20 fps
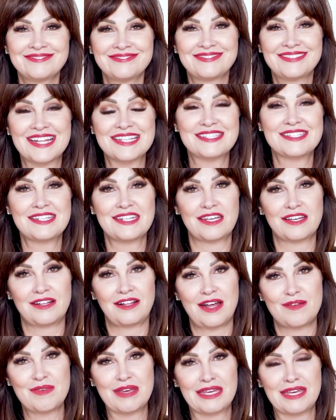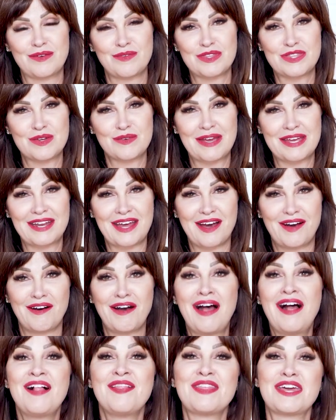That's the deal I'm making with you right now.
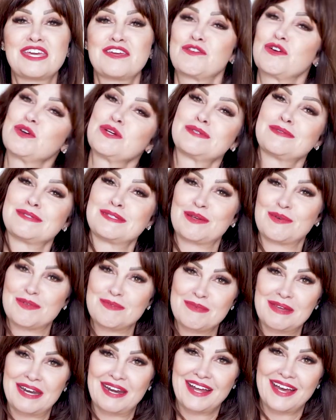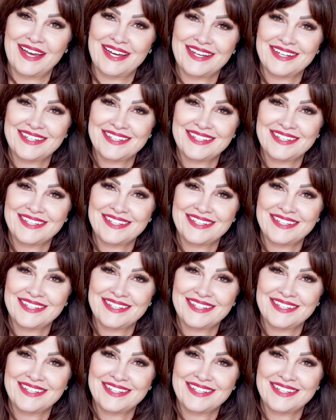Thank you for Christmasing with me today.